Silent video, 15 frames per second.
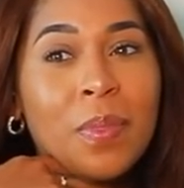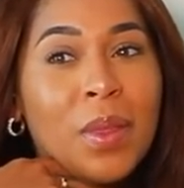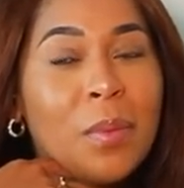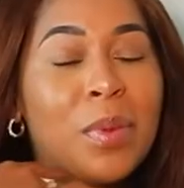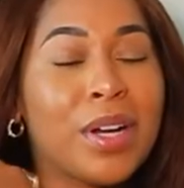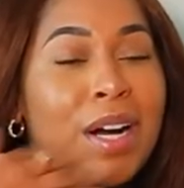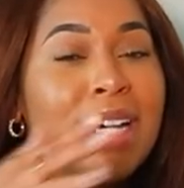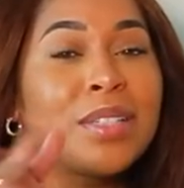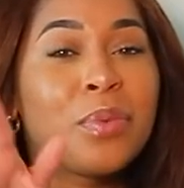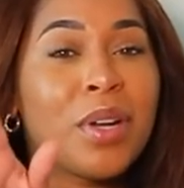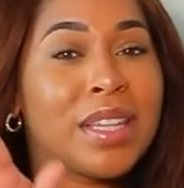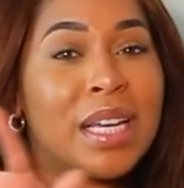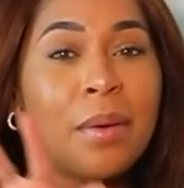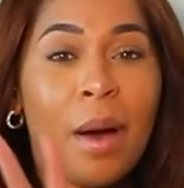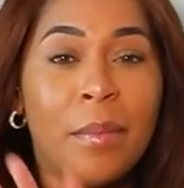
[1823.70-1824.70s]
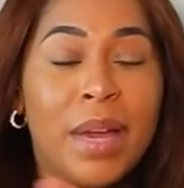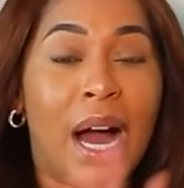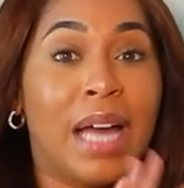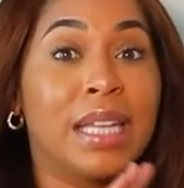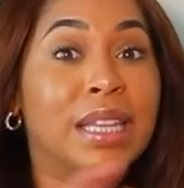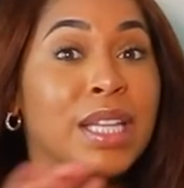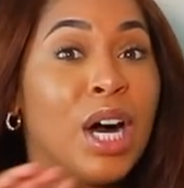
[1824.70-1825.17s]
Because one thing about me,
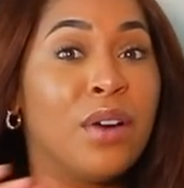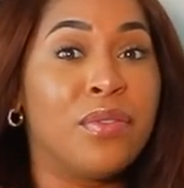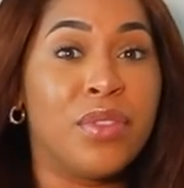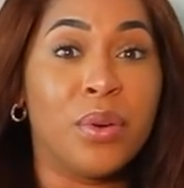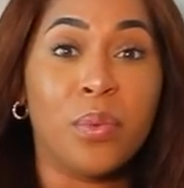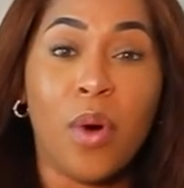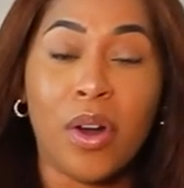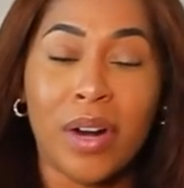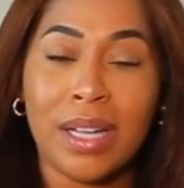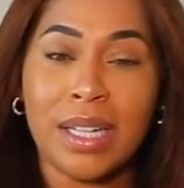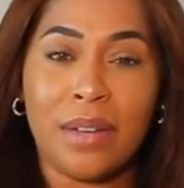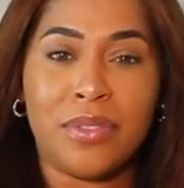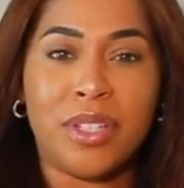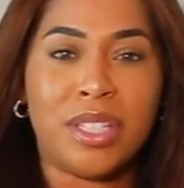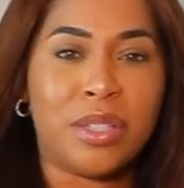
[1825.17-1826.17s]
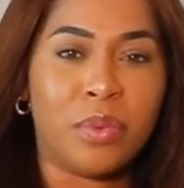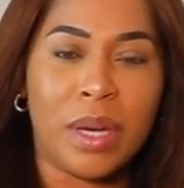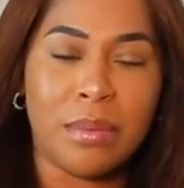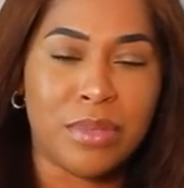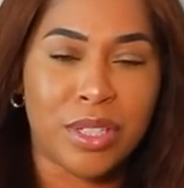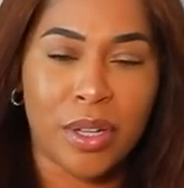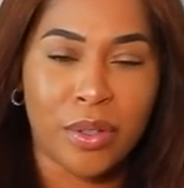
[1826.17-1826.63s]
I love the water. I love to
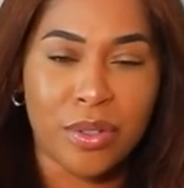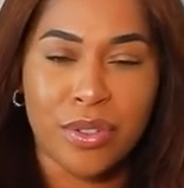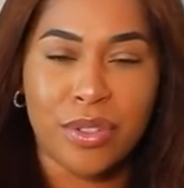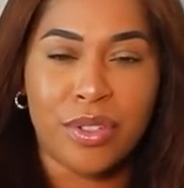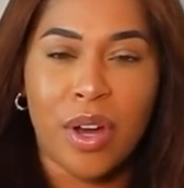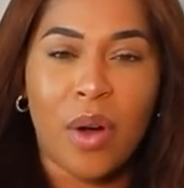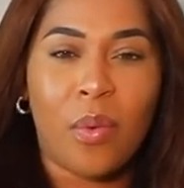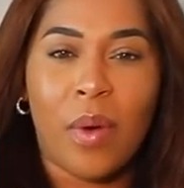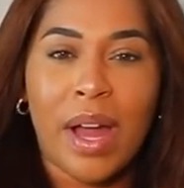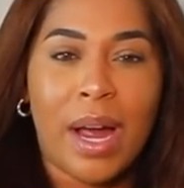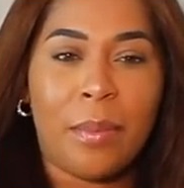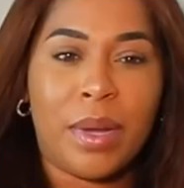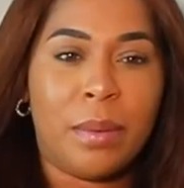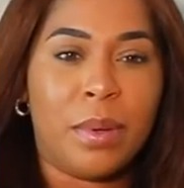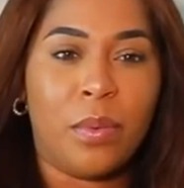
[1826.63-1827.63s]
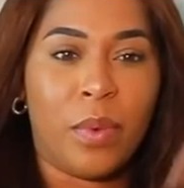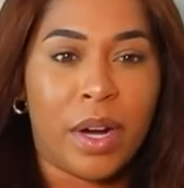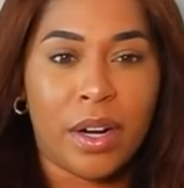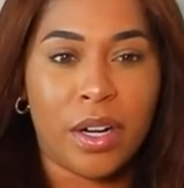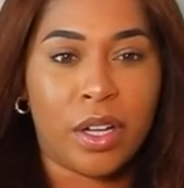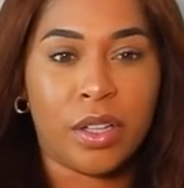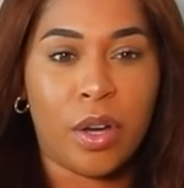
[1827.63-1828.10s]
swim. So there's no way I'm gonna be
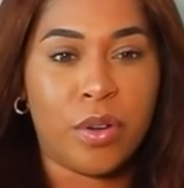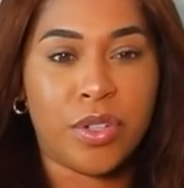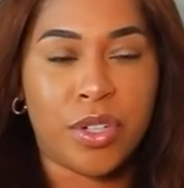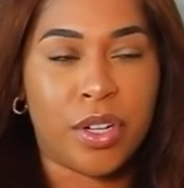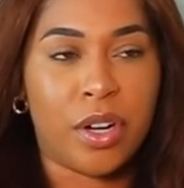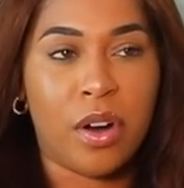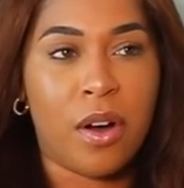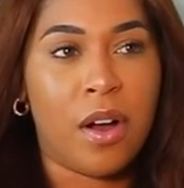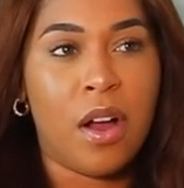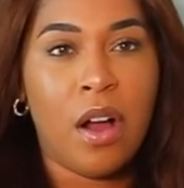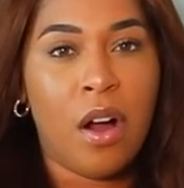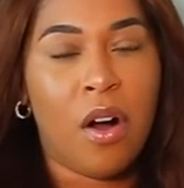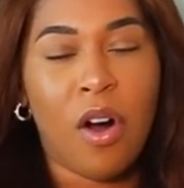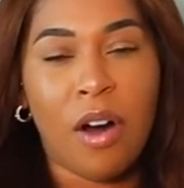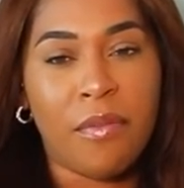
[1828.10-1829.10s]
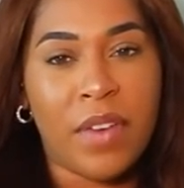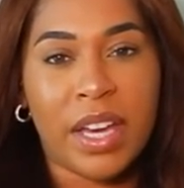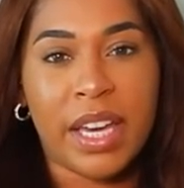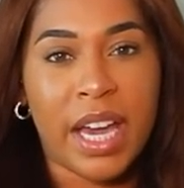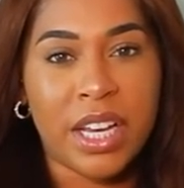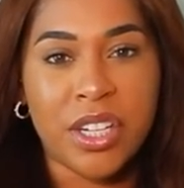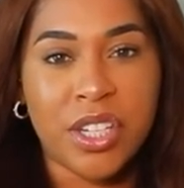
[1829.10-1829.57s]
wearing a closure on
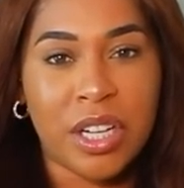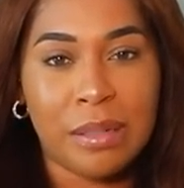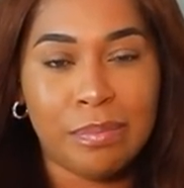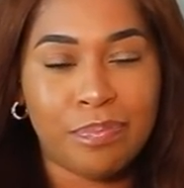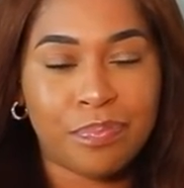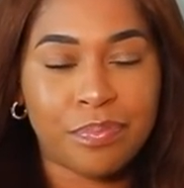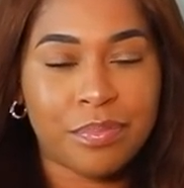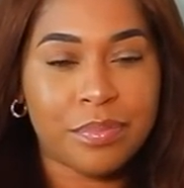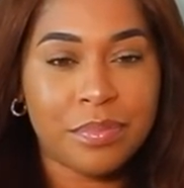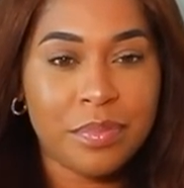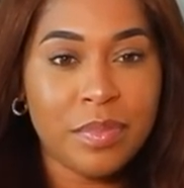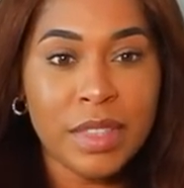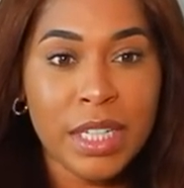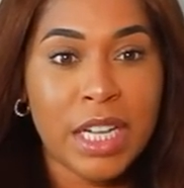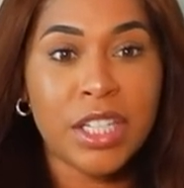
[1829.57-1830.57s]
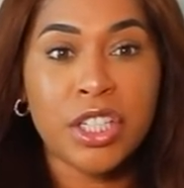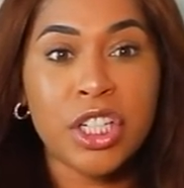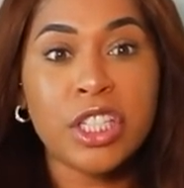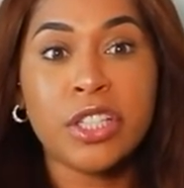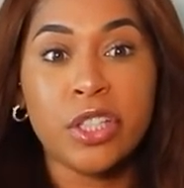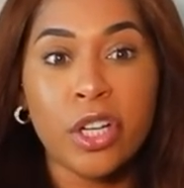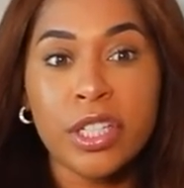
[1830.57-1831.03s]
vacation. Because it
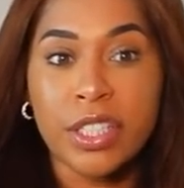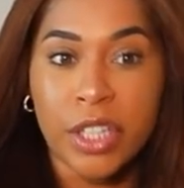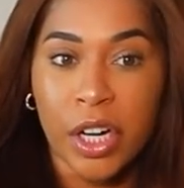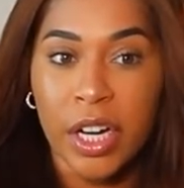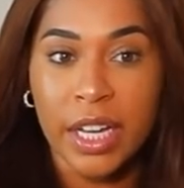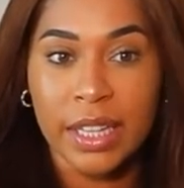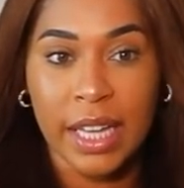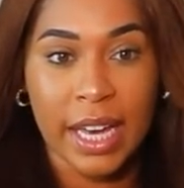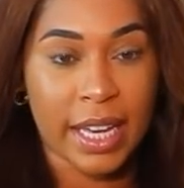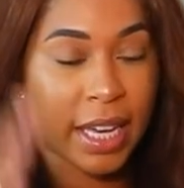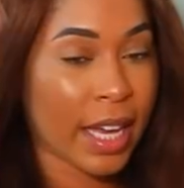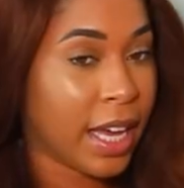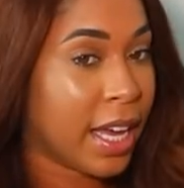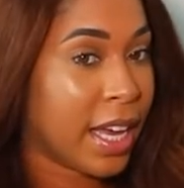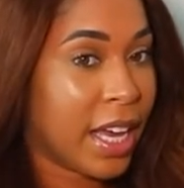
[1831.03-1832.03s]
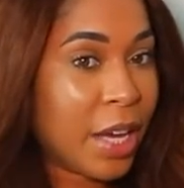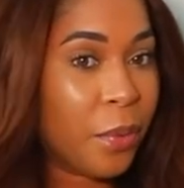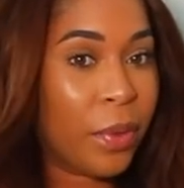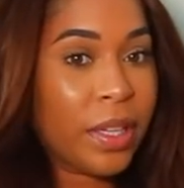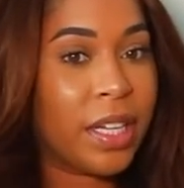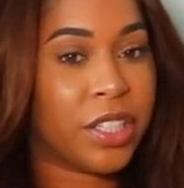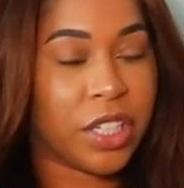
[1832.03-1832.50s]
just looks good. Like,
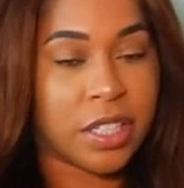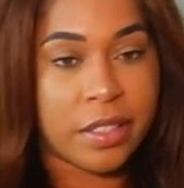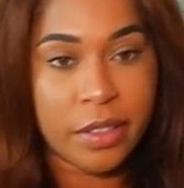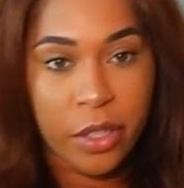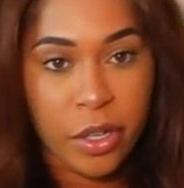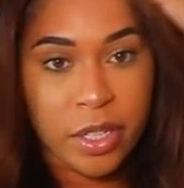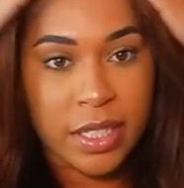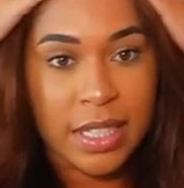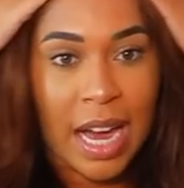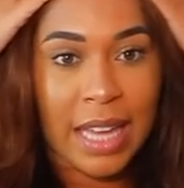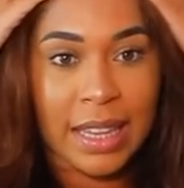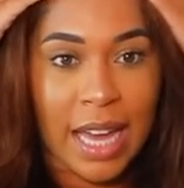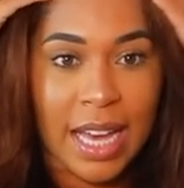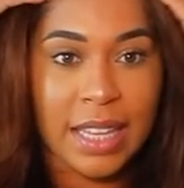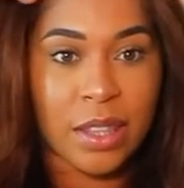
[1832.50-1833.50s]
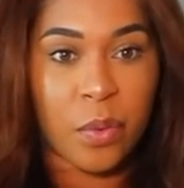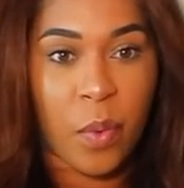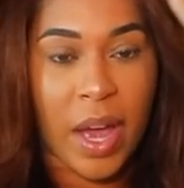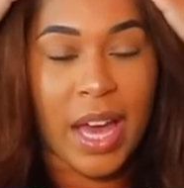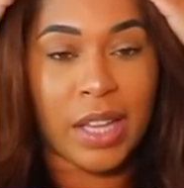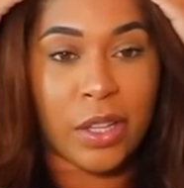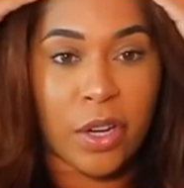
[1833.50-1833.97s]
it just looks, I like the
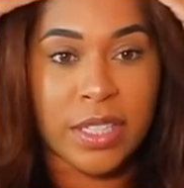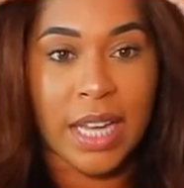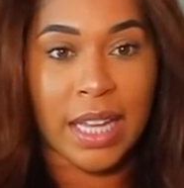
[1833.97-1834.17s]
way it looks.